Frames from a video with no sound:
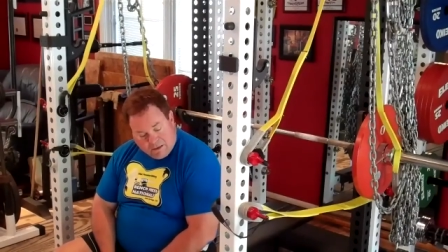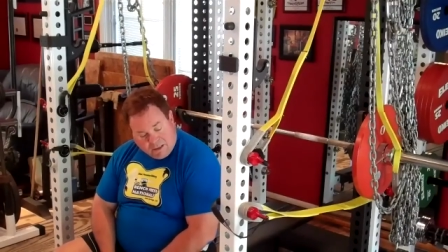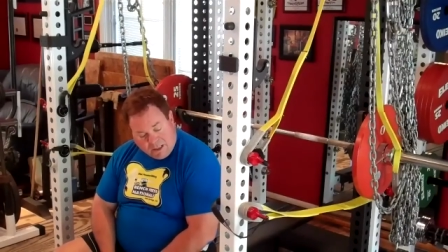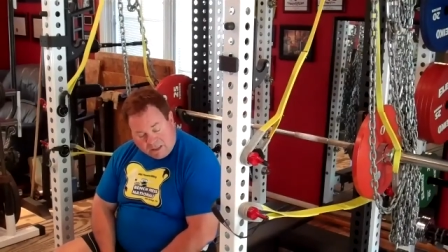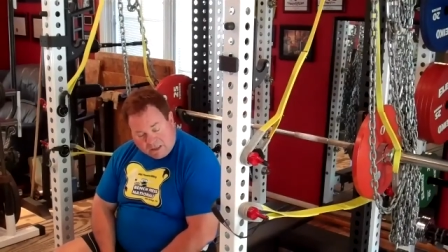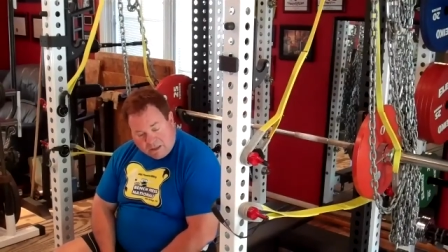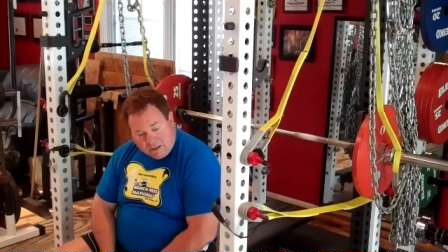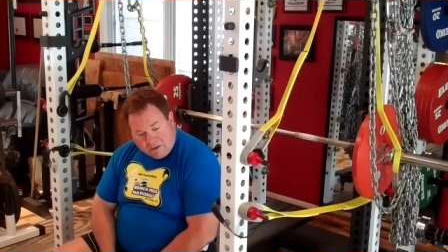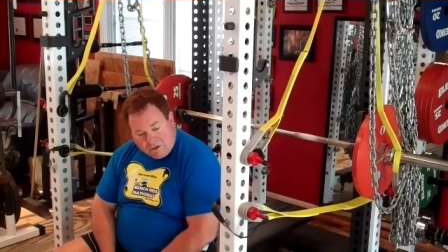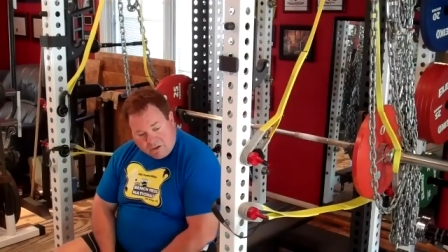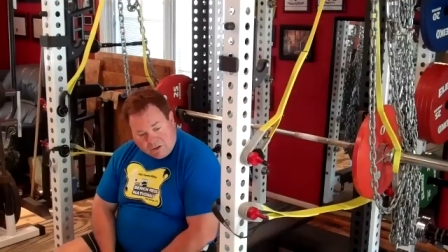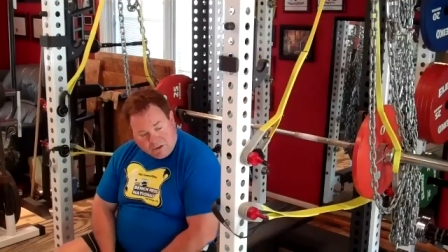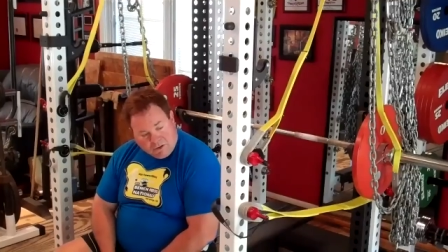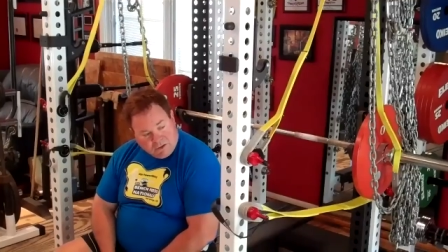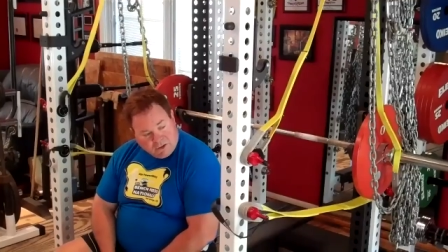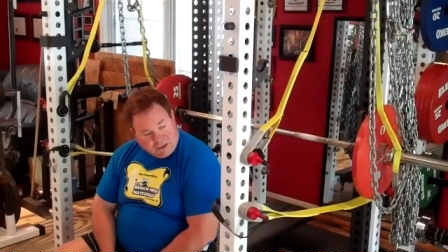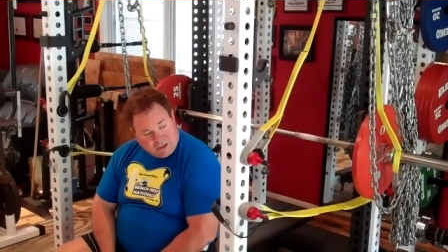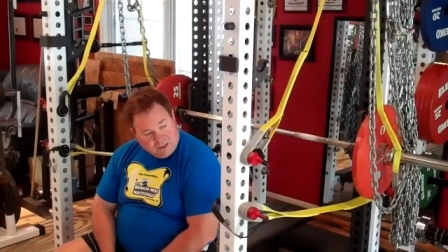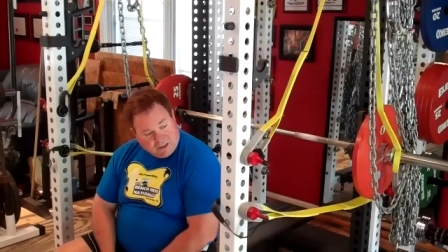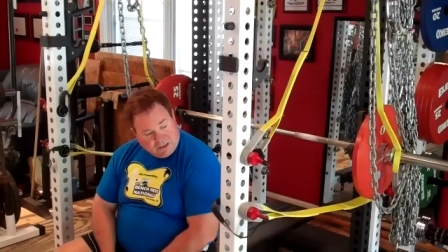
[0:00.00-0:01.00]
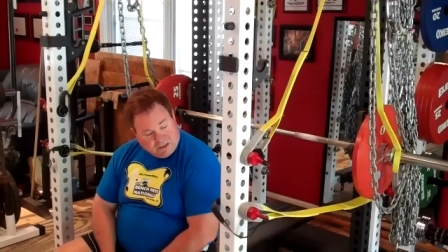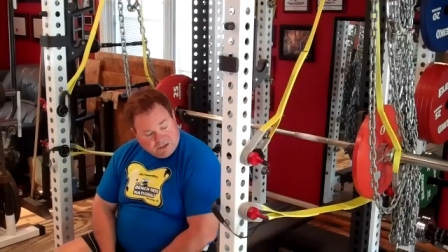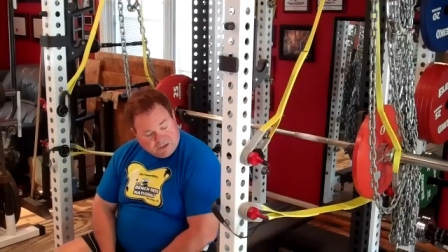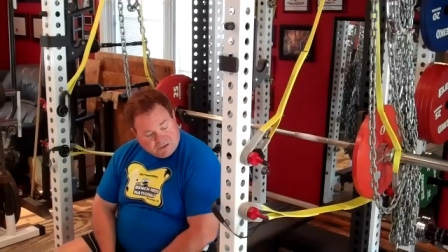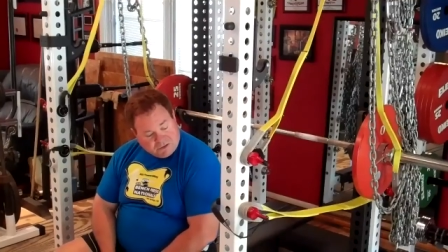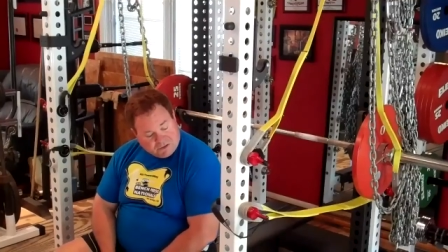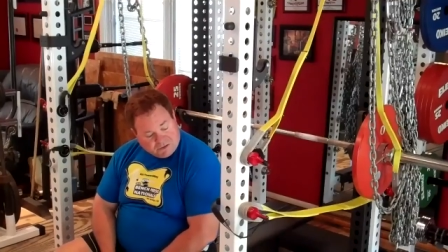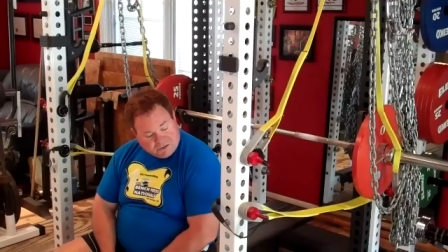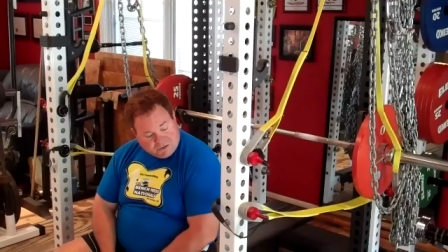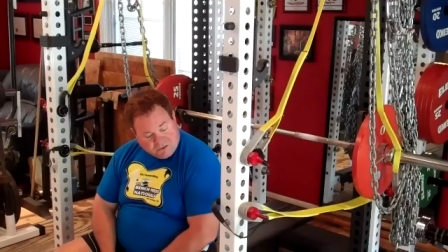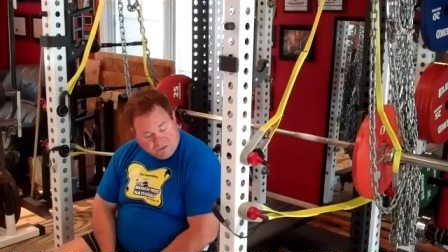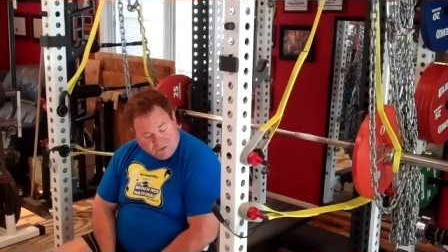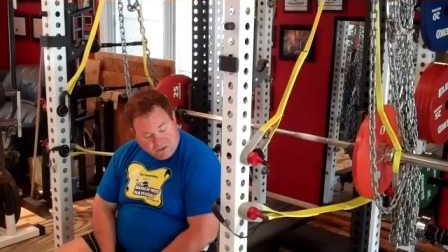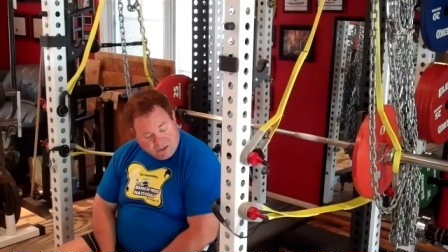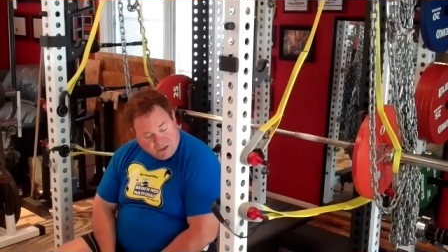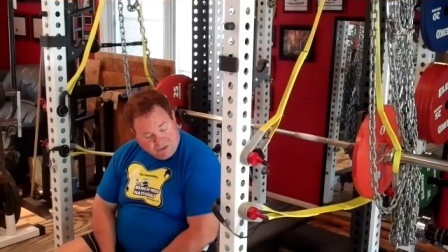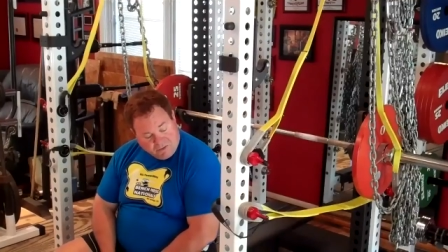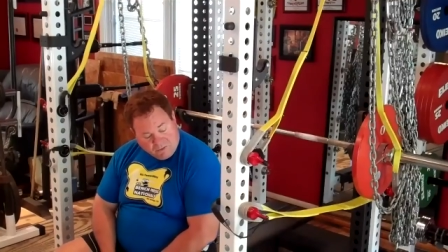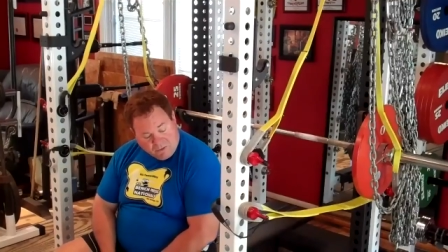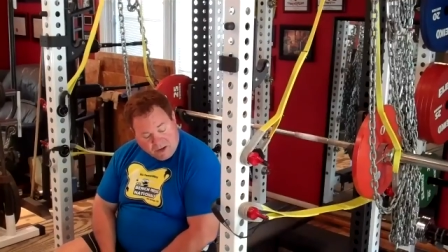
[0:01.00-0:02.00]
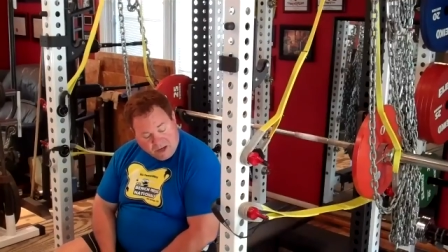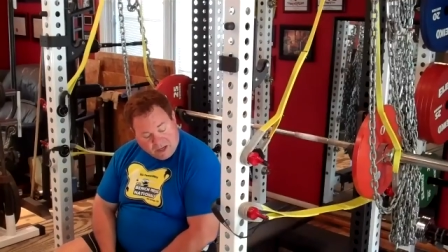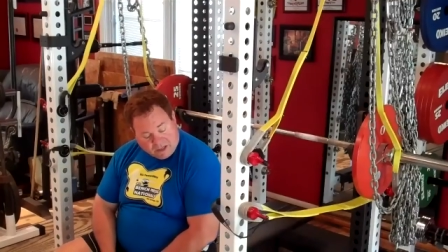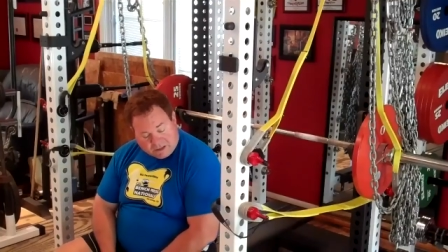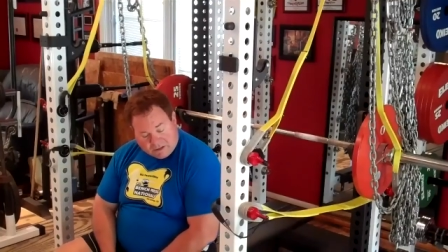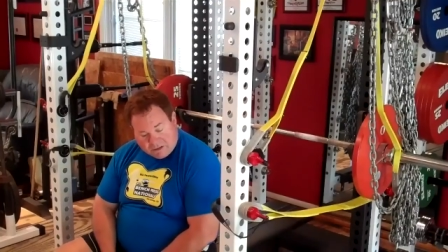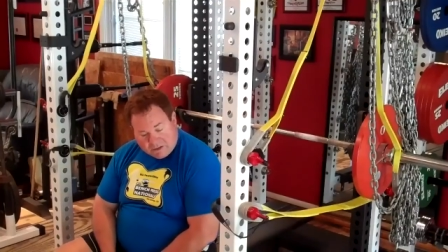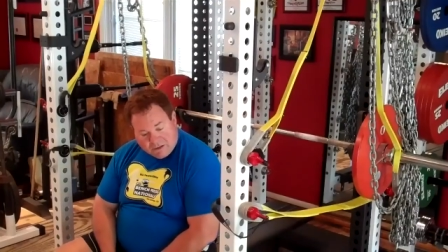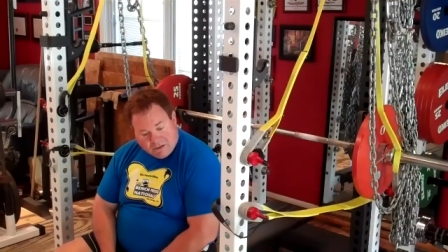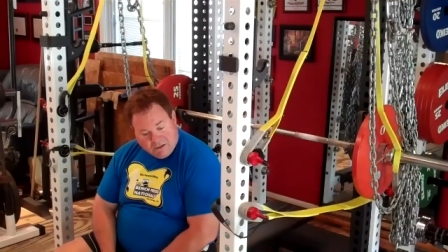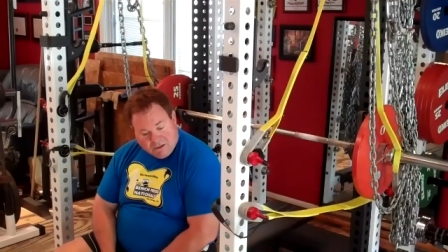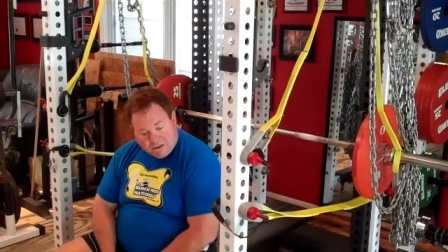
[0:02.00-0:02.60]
Take a good look at this Sorinex rack.